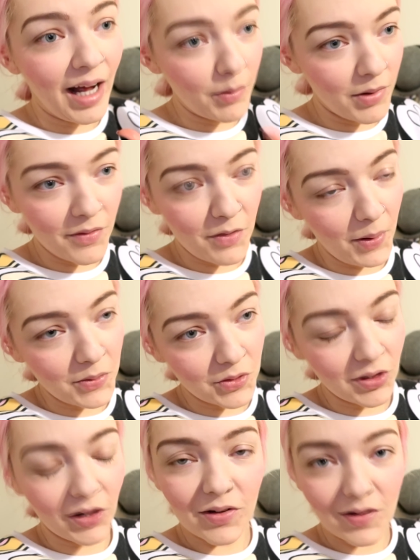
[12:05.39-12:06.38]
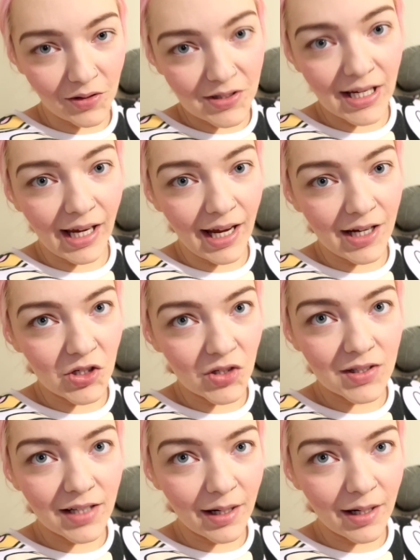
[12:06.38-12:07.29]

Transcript: I'm nervous about doing it because it's going to take ages,